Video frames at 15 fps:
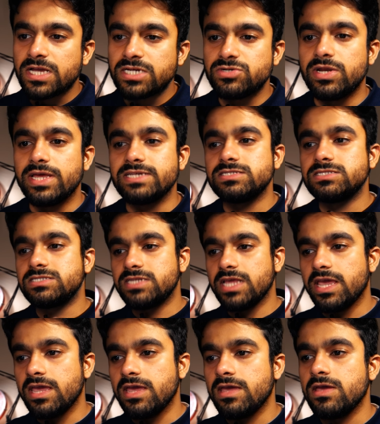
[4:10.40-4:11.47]
to like
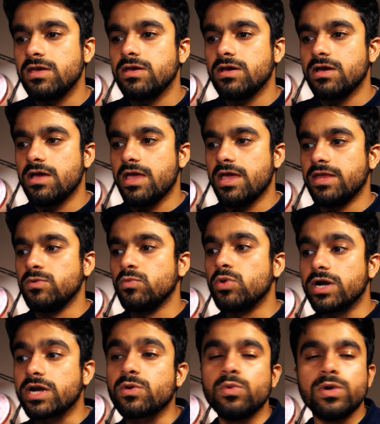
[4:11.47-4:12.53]
stay and
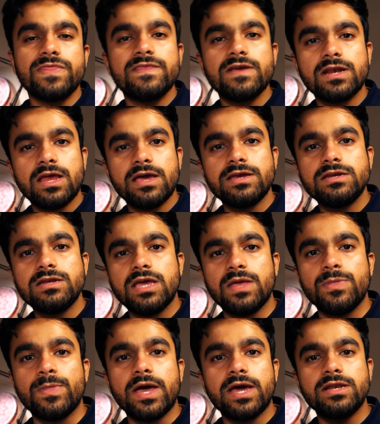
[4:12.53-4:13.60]
work with the client,
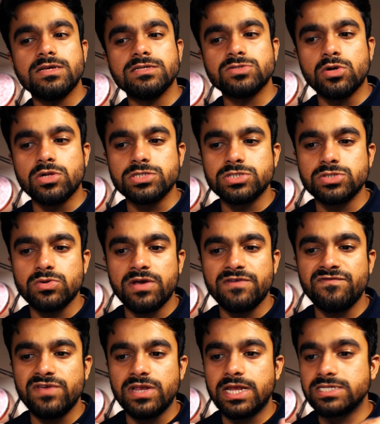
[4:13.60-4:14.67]
and that is also, I
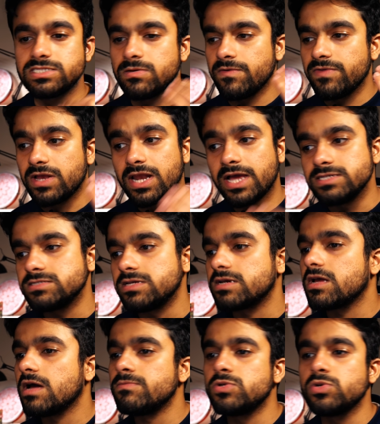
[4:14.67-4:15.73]
feel like some of the clients that
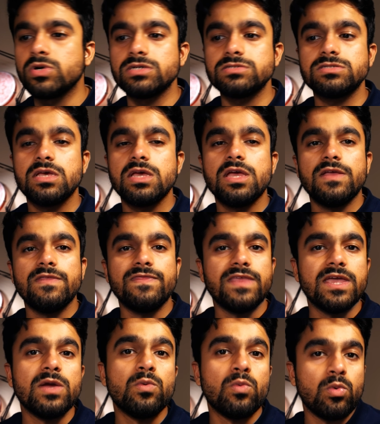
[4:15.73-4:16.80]
come to us,
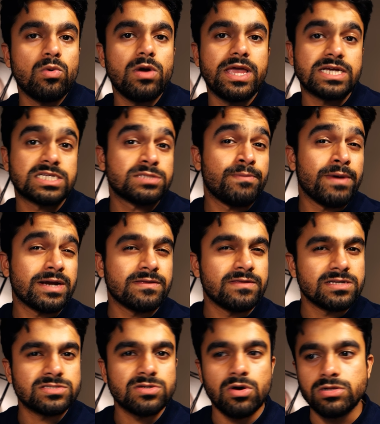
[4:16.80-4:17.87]
they expect
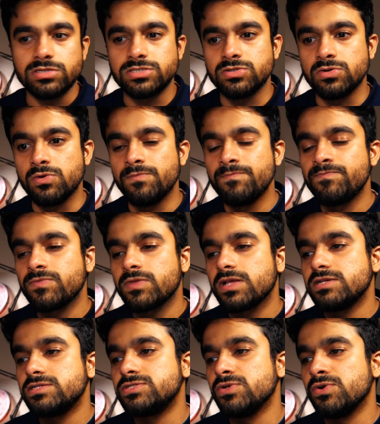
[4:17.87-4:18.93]
this also.
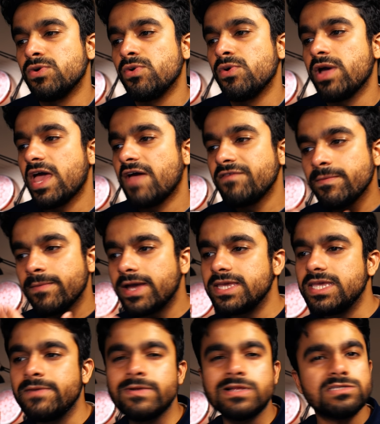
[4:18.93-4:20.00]
So having my
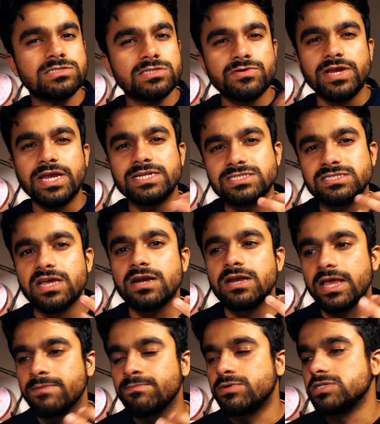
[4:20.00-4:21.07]
email just creates that
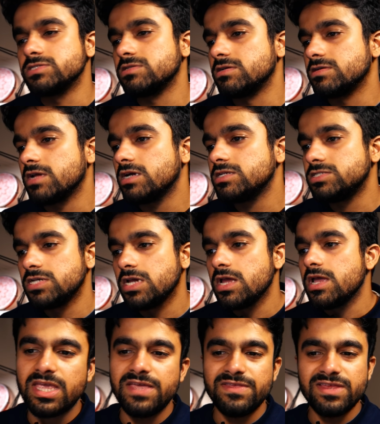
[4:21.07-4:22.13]
like personal touch.
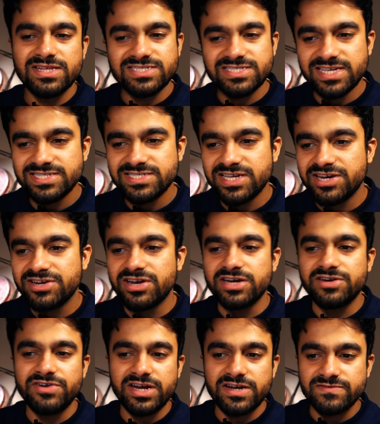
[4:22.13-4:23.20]
And then it says here, a
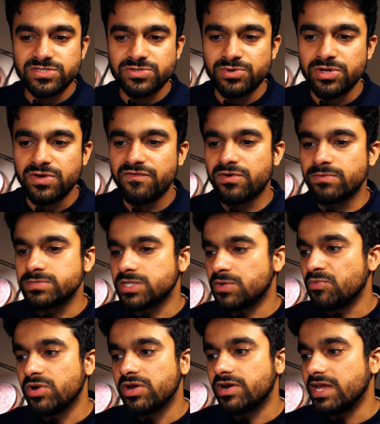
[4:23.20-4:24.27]
creative studio from
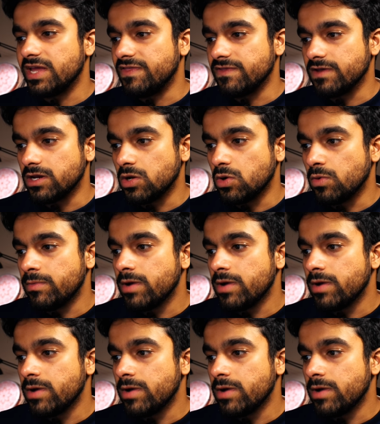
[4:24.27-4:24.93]
somewhere in the globe.